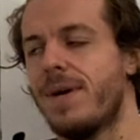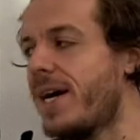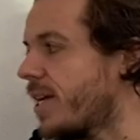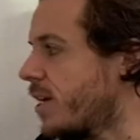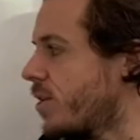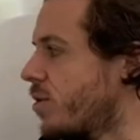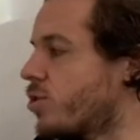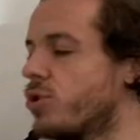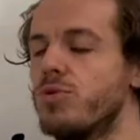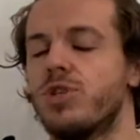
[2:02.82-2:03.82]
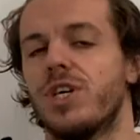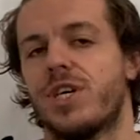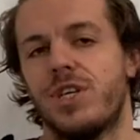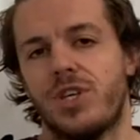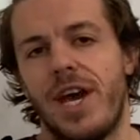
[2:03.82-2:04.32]
mark, you're going to do two
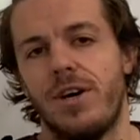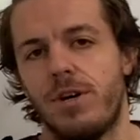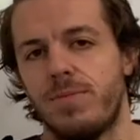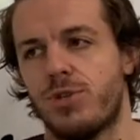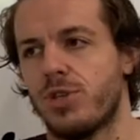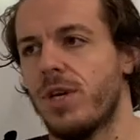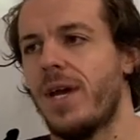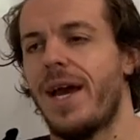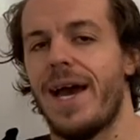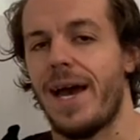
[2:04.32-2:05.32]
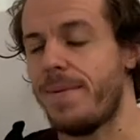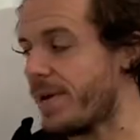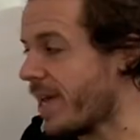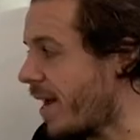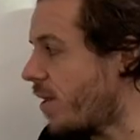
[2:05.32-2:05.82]
Turkish get ups. Um,
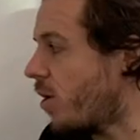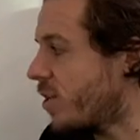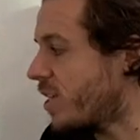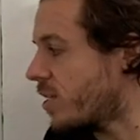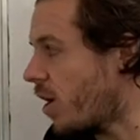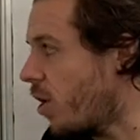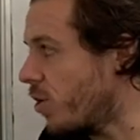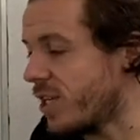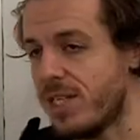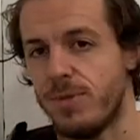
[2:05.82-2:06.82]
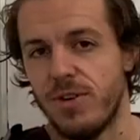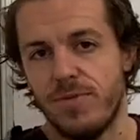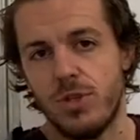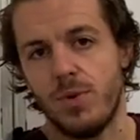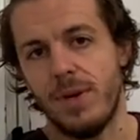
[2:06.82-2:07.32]
again, all these all these
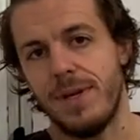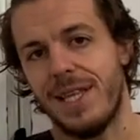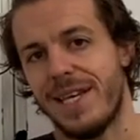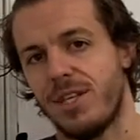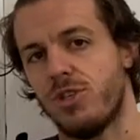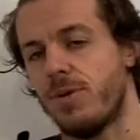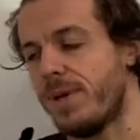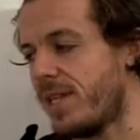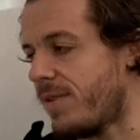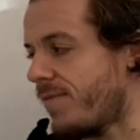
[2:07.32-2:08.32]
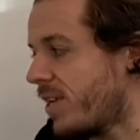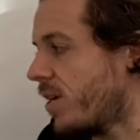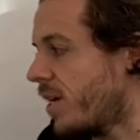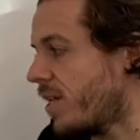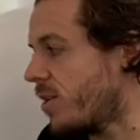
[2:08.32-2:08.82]
movements will be linked up in the
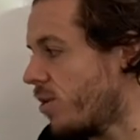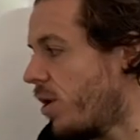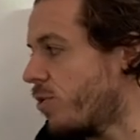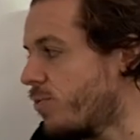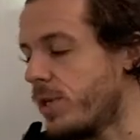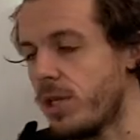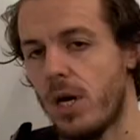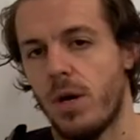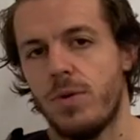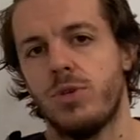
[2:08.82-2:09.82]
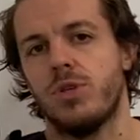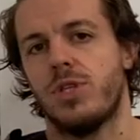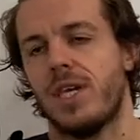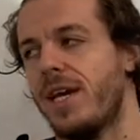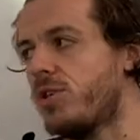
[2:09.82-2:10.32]
video in the notes below, just
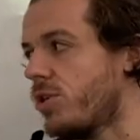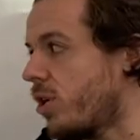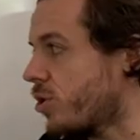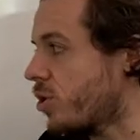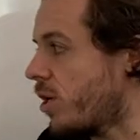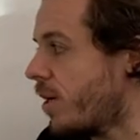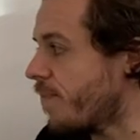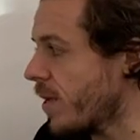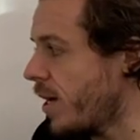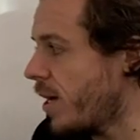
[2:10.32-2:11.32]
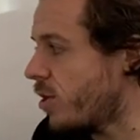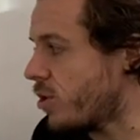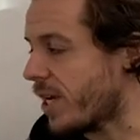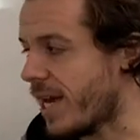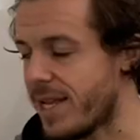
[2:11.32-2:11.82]
in case you're not sure. So
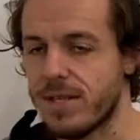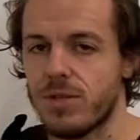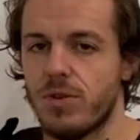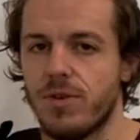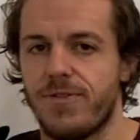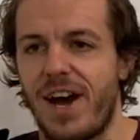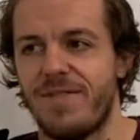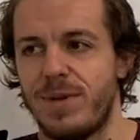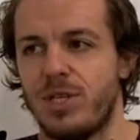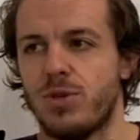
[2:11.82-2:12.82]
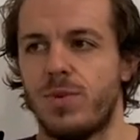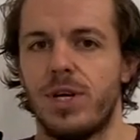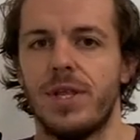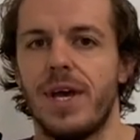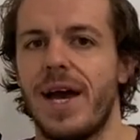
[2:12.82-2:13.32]
again, another five minutes of
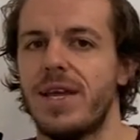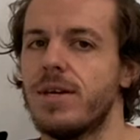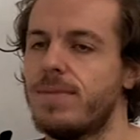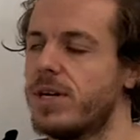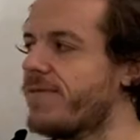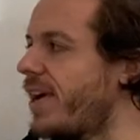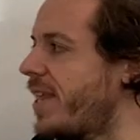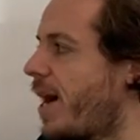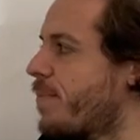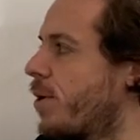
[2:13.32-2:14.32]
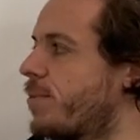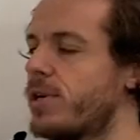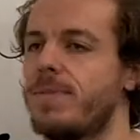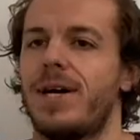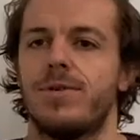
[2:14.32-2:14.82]
work there. You can modify that
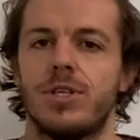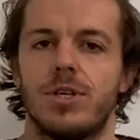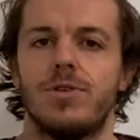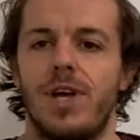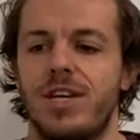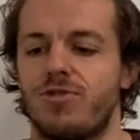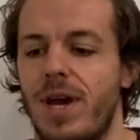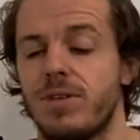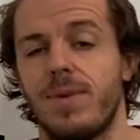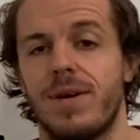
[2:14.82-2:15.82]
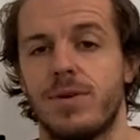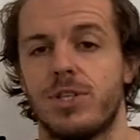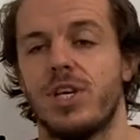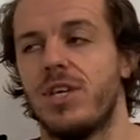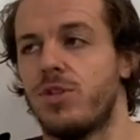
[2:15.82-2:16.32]
appropriately. You might want to do less reps. You might
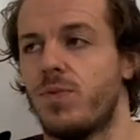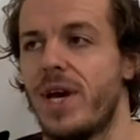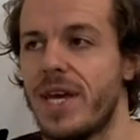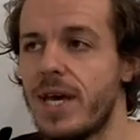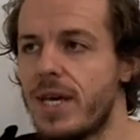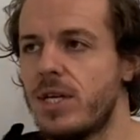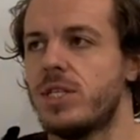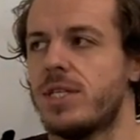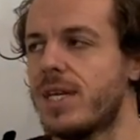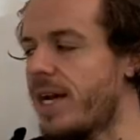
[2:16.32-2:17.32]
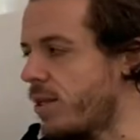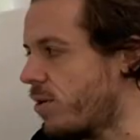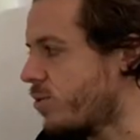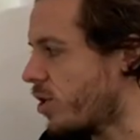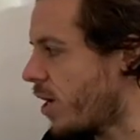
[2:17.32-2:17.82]
want to change the weight. It's entirely
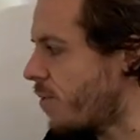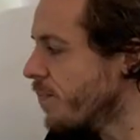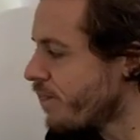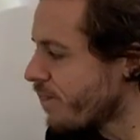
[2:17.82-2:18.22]
up to you.